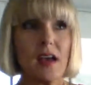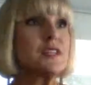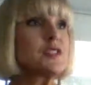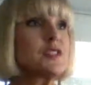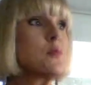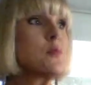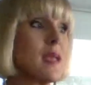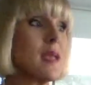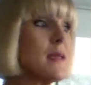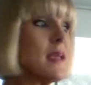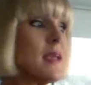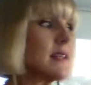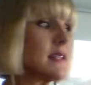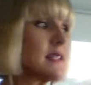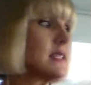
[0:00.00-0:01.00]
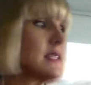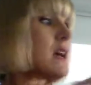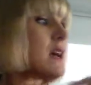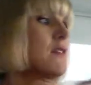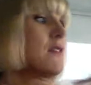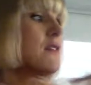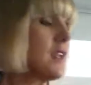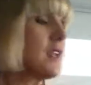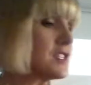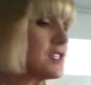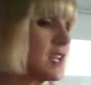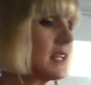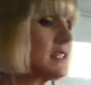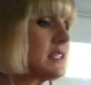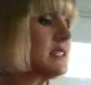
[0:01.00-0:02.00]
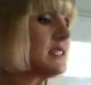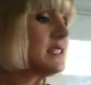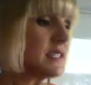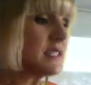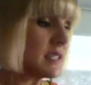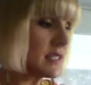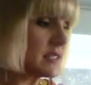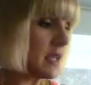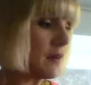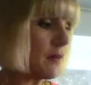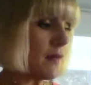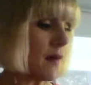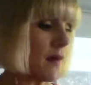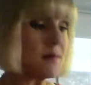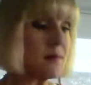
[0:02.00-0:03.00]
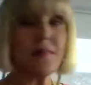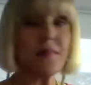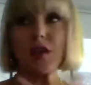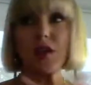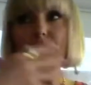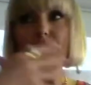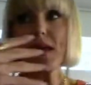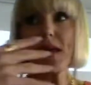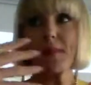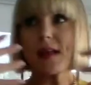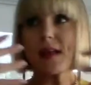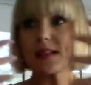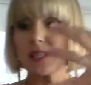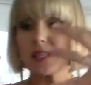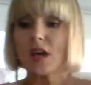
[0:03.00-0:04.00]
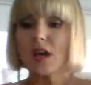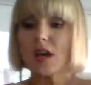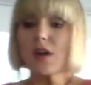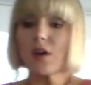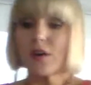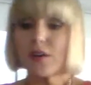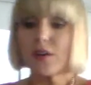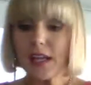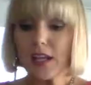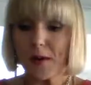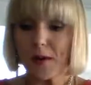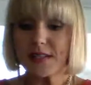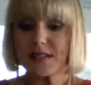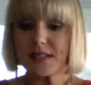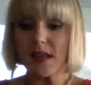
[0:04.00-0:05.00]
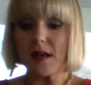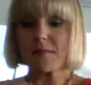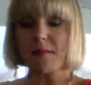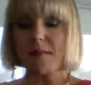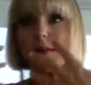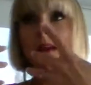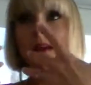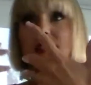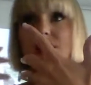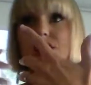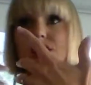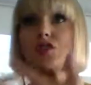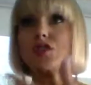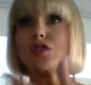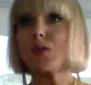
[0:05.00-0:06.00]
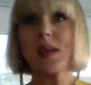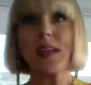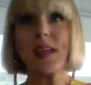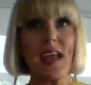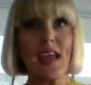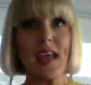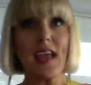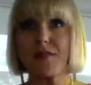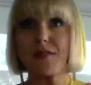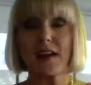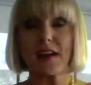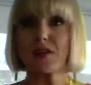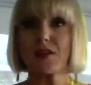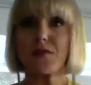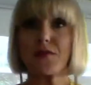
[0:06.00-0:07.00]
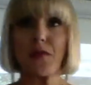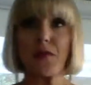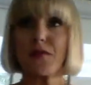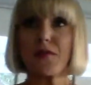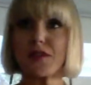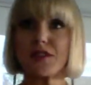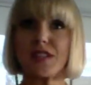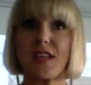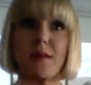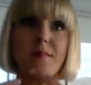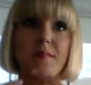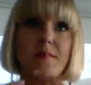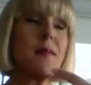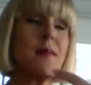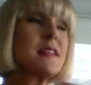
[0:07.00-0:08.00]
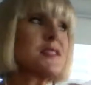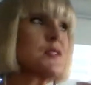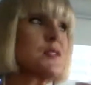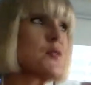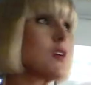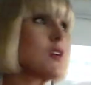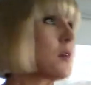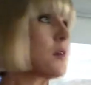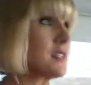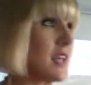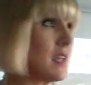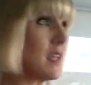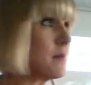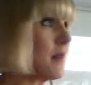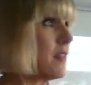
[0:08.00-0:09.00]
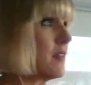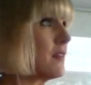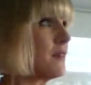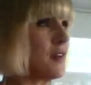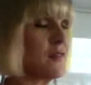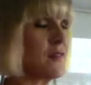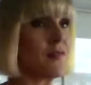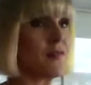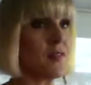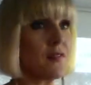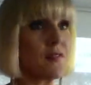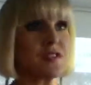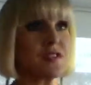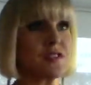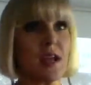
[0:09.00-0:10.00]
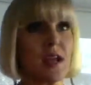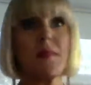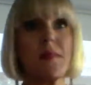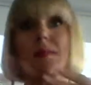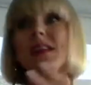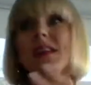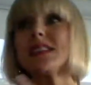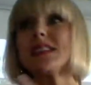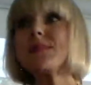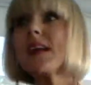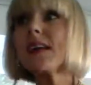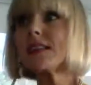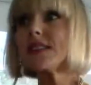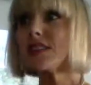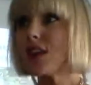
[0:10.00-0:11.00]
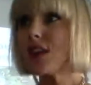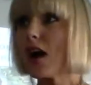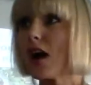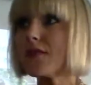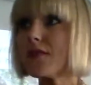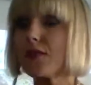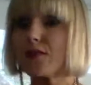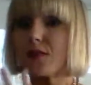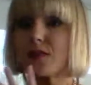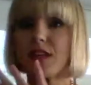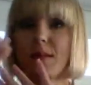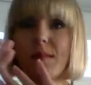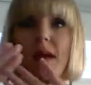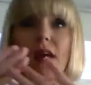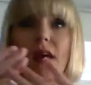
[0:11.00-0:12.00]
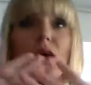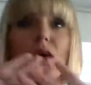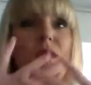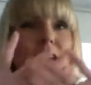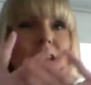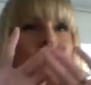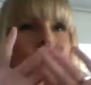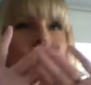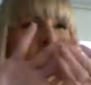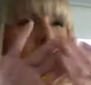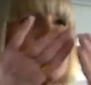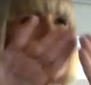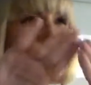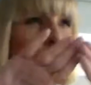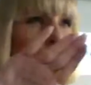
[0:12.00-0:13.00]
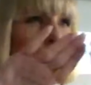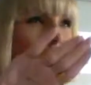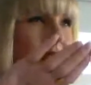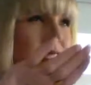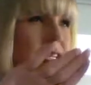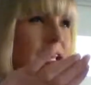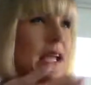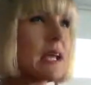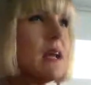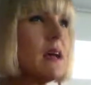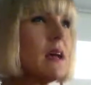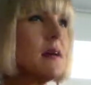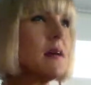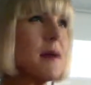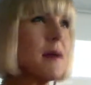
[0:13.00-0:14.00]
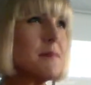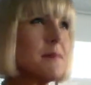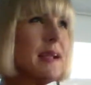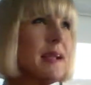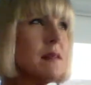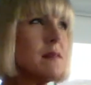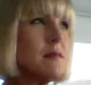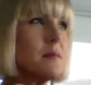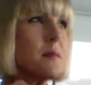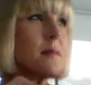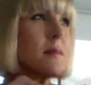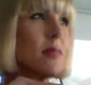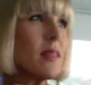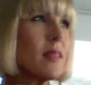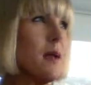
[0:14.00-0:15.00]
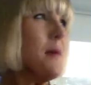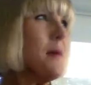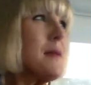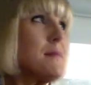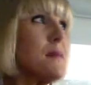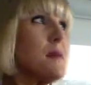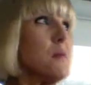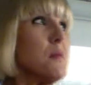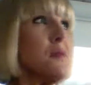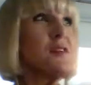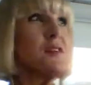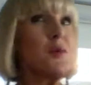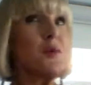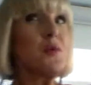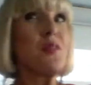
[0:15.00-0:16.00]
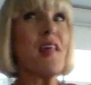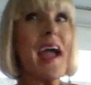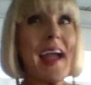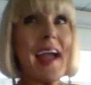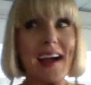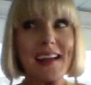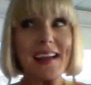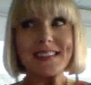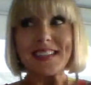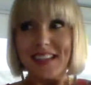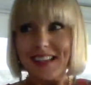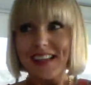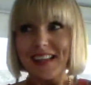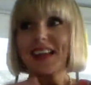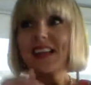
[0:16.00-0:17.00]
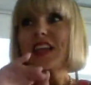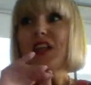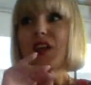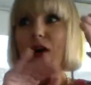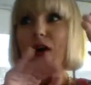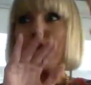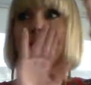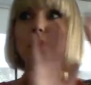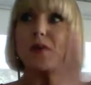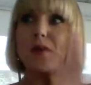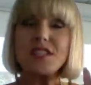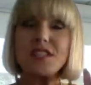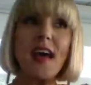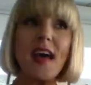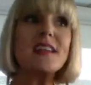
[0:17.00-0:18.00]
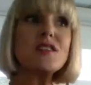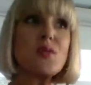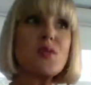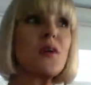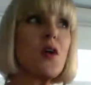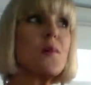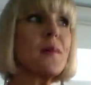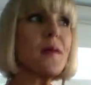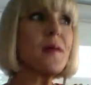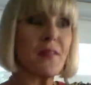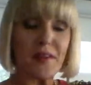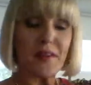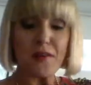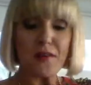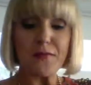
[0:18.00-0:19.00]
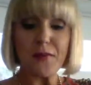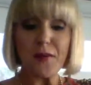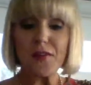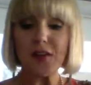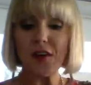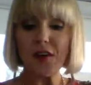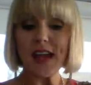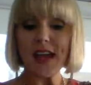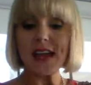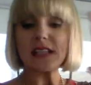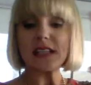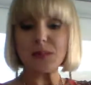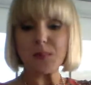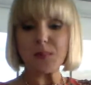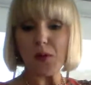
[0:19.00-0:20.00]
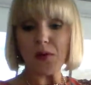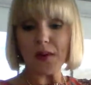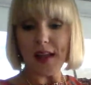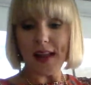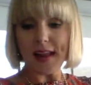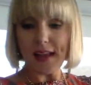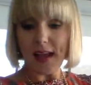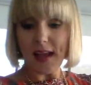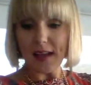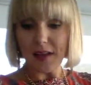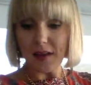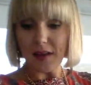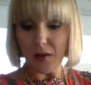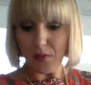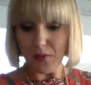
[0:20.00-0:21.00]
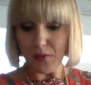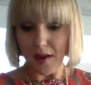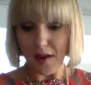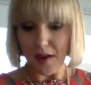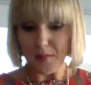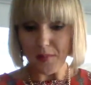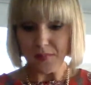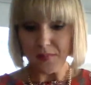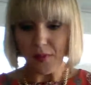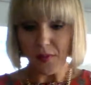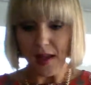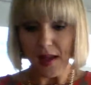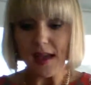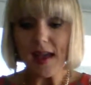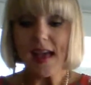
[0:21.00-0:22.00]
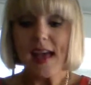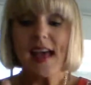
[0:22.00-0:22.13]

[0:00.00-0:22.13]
So maybe it's finishing Consistency Club. You know, maybe it's earning your bracelet. Maybe it's doing It Factor for the first time. Maybe it's doing book 10 by the 5th for the first time. Maybe it's being a star for the first time. Whatever the door, it's like, I might be able to do that. You know, push that door open a little further and explore it and kind of go there, okay?